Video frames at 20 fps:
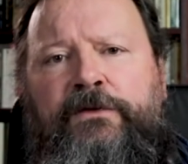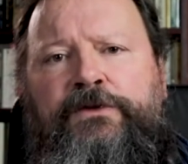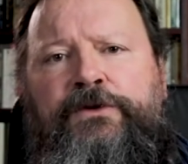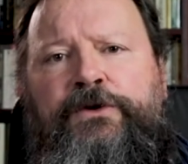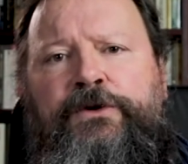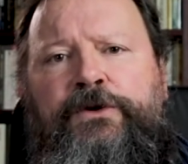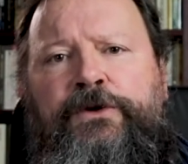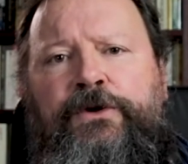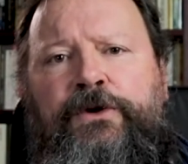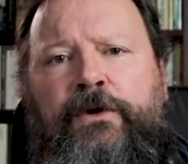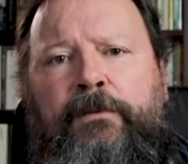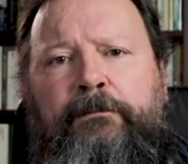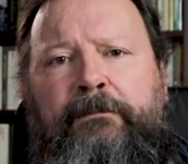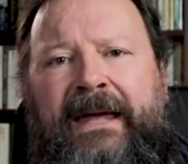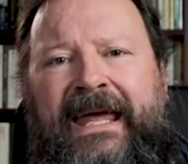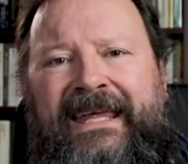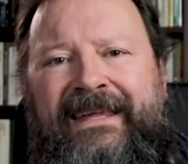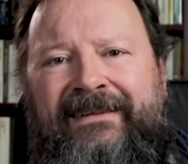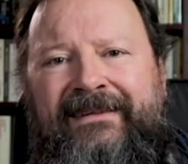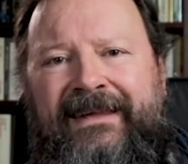to
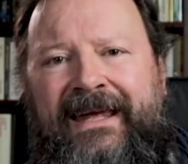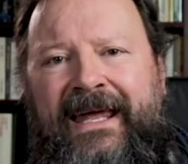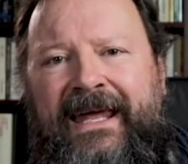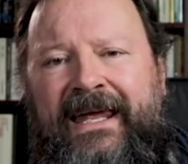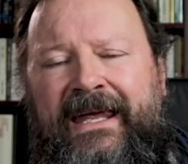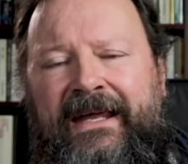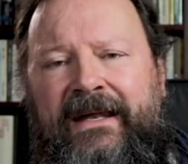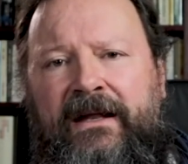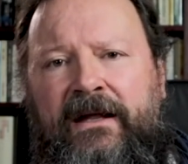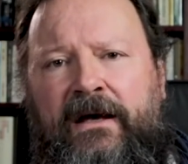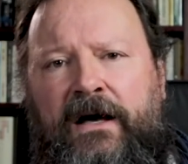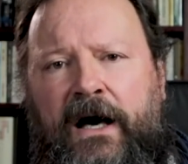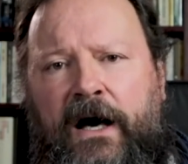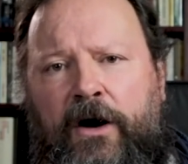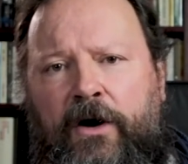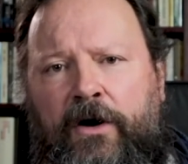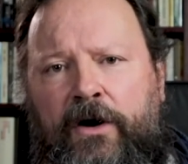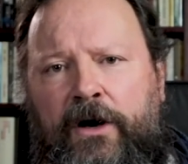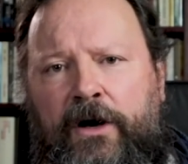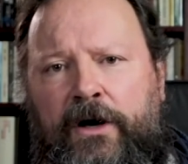maintain
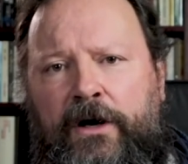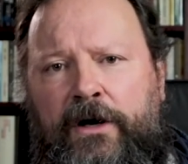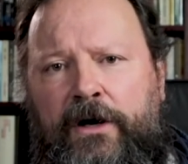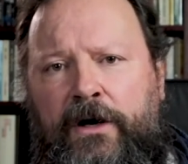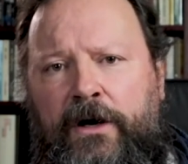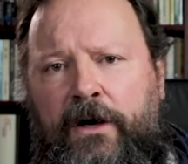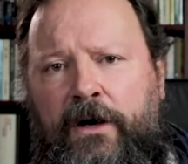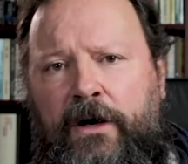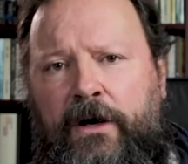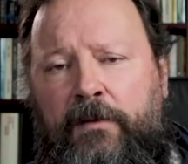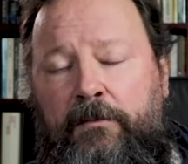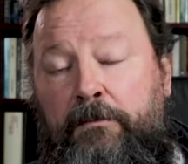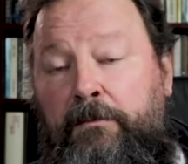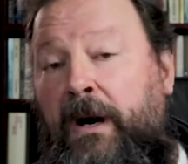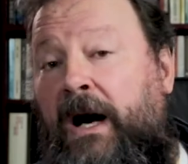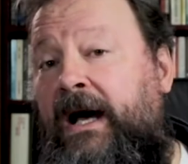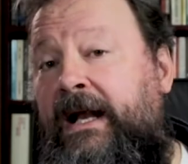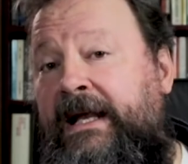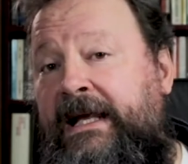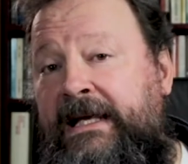our
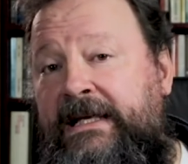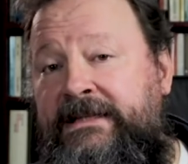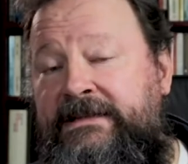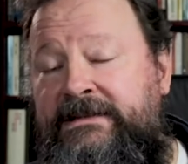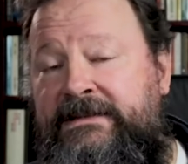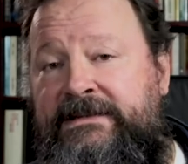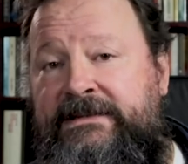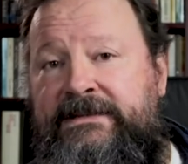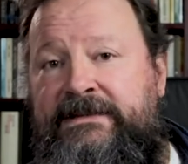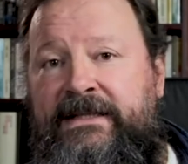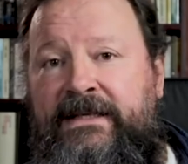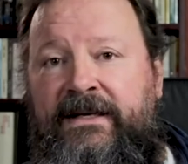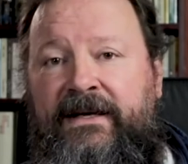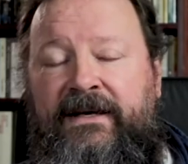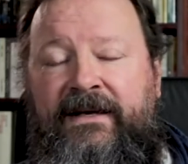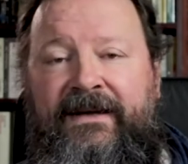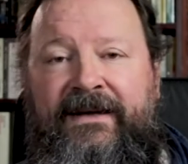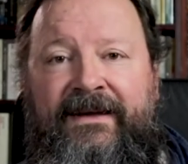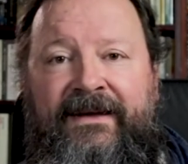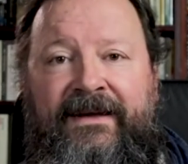bodies
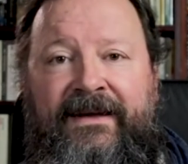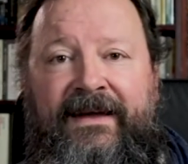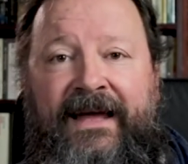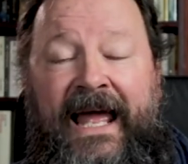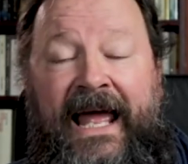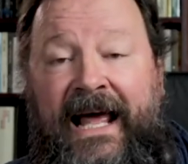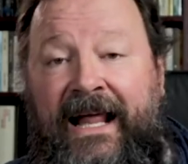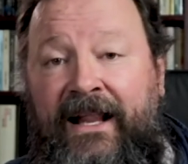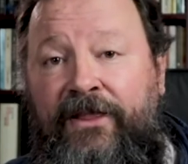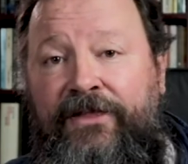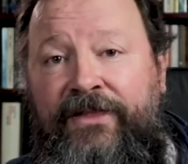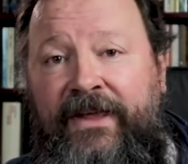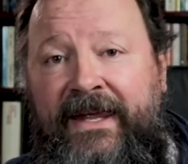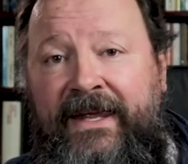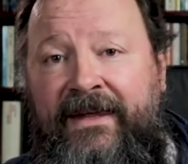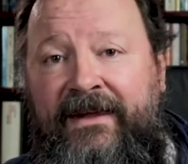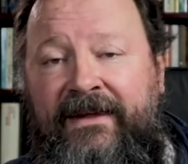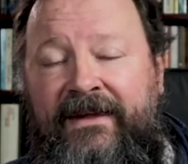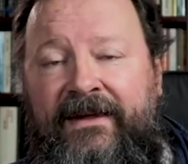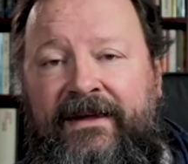
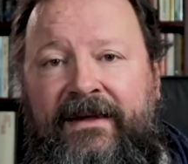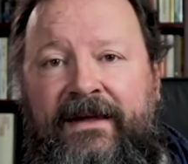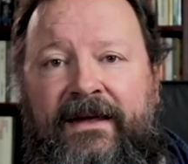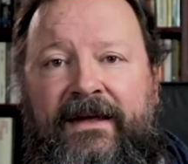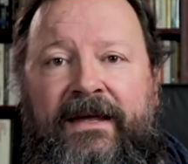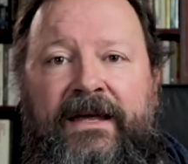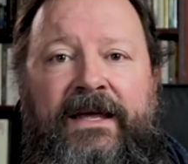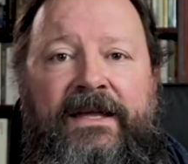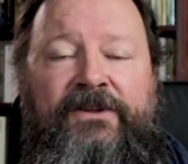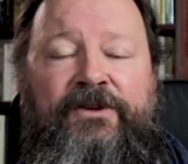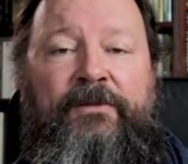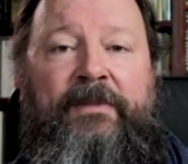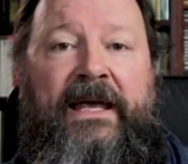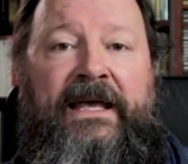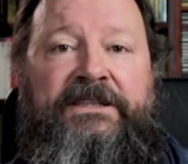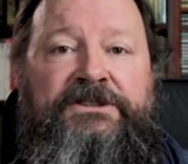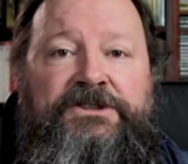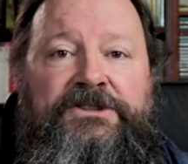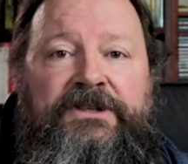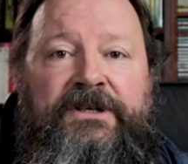healthy, to
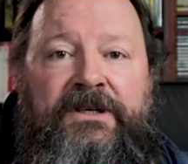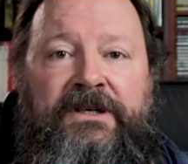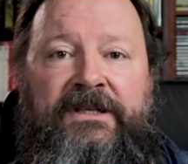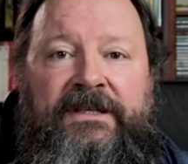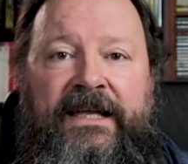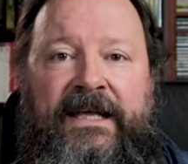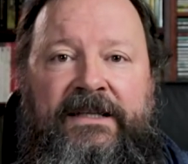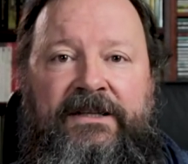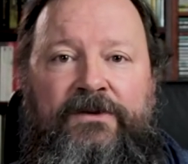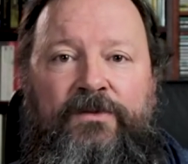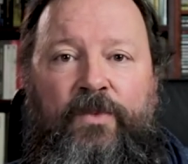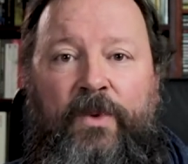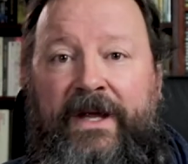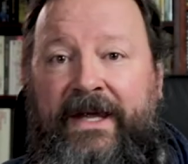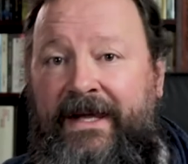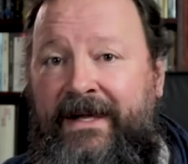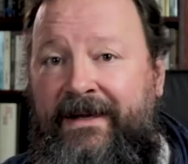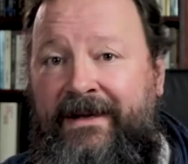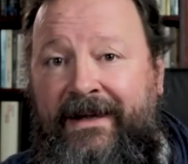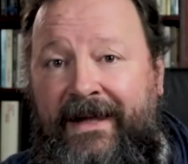make sure that
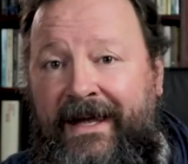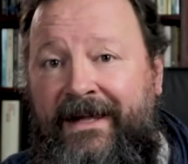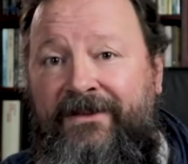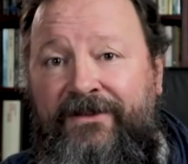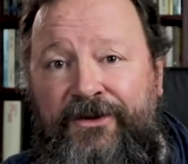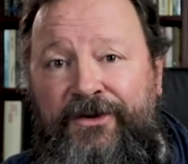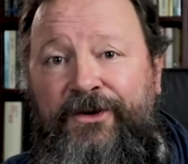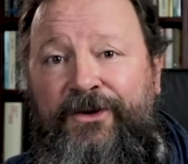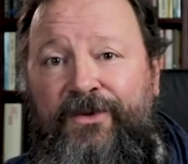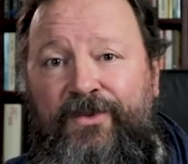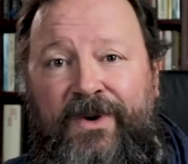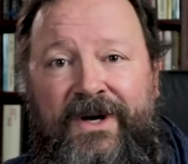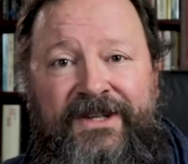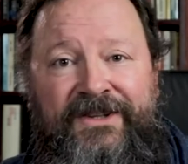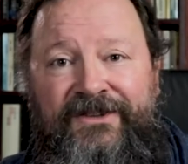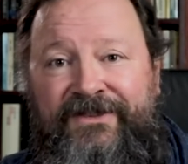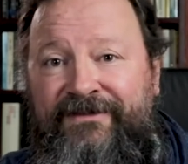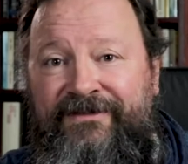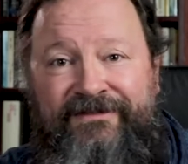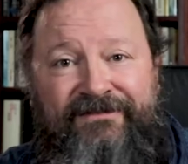we can do what
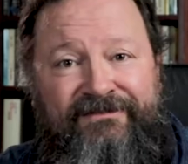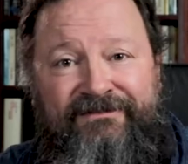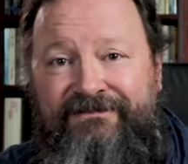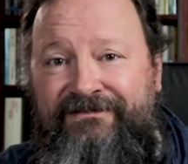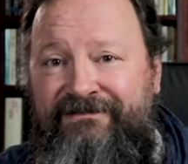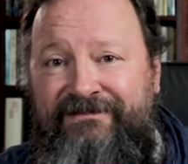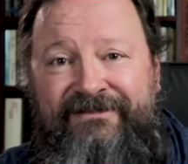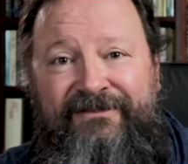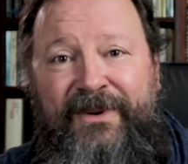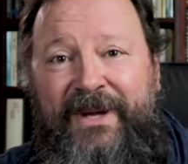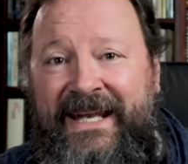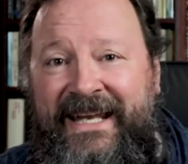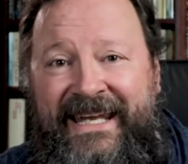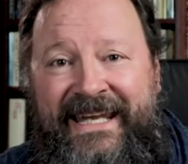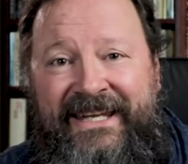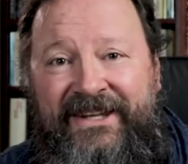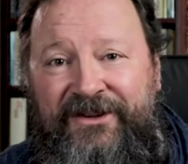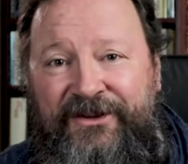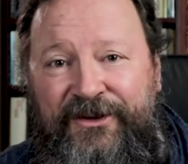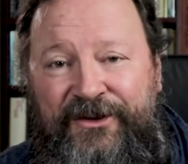we
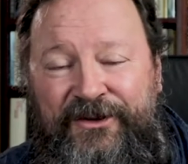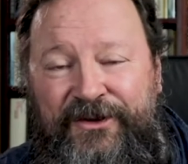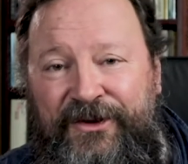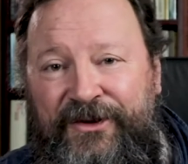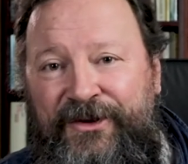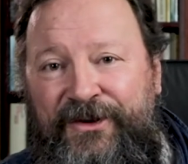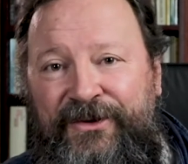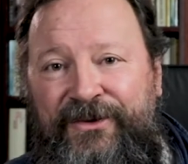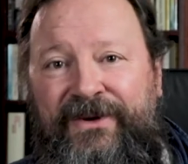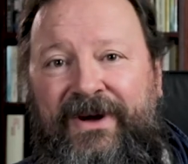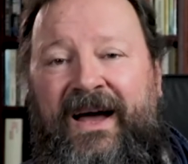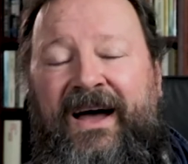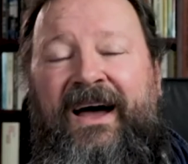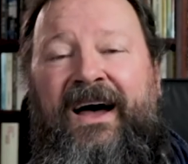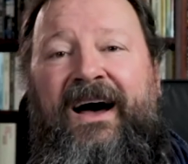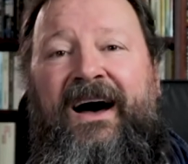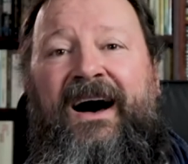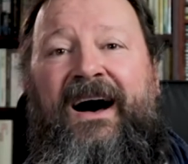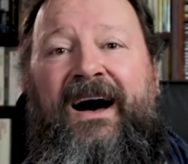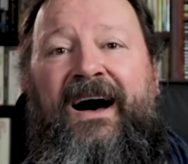need to do
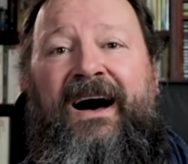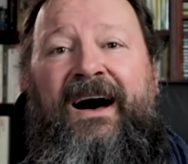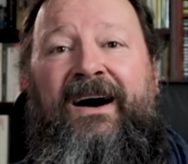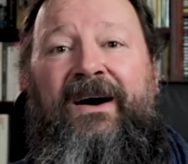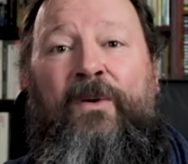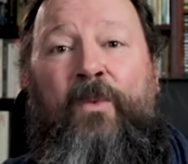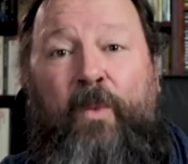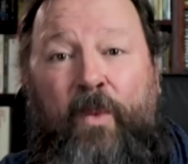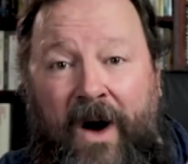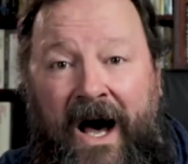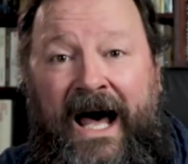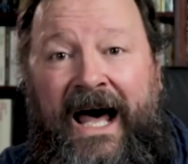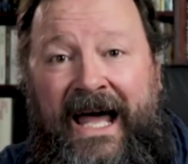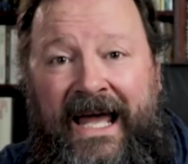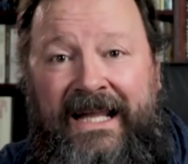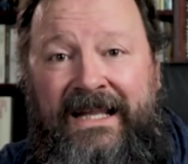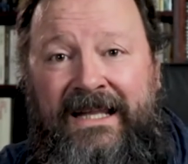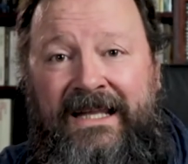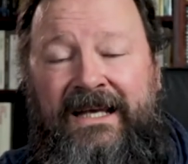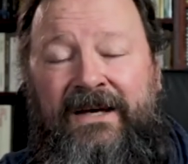
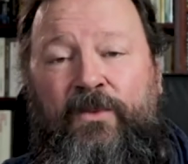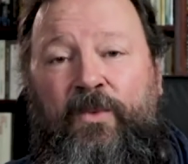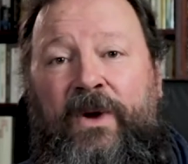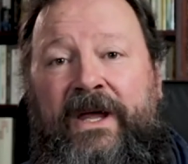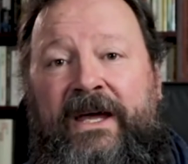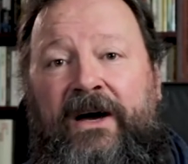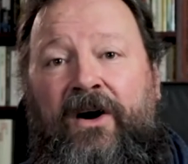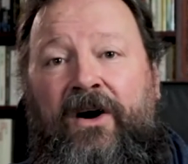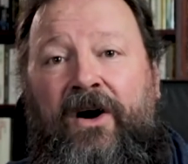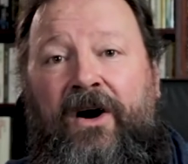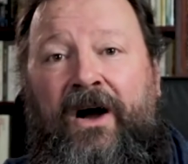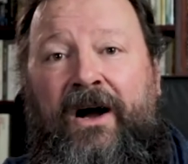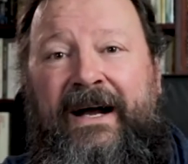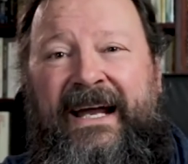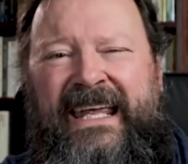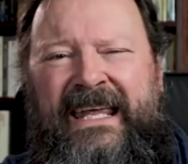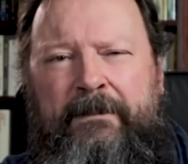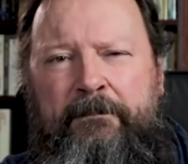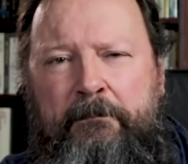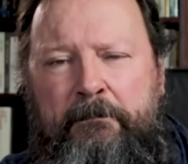while we are
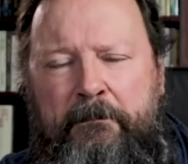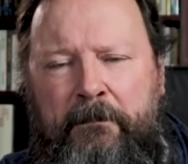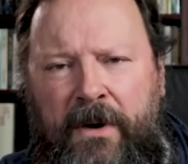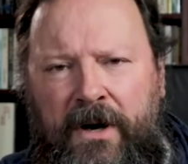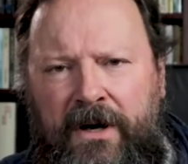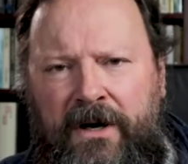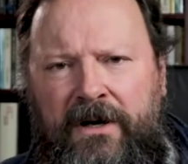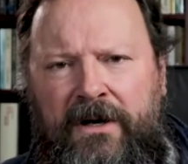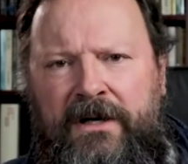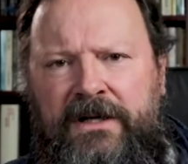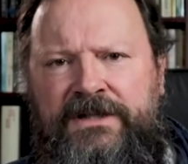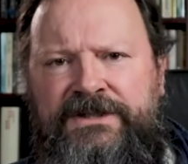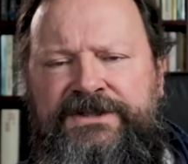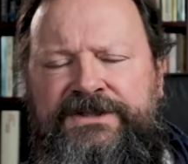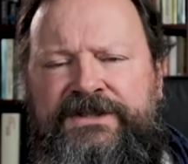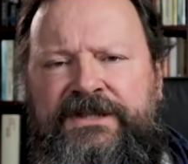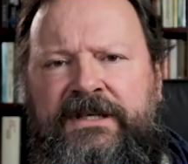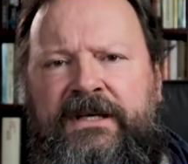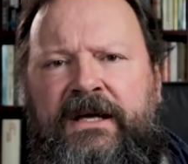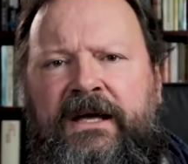
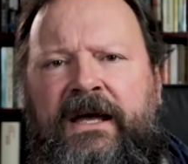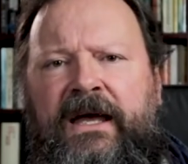immersed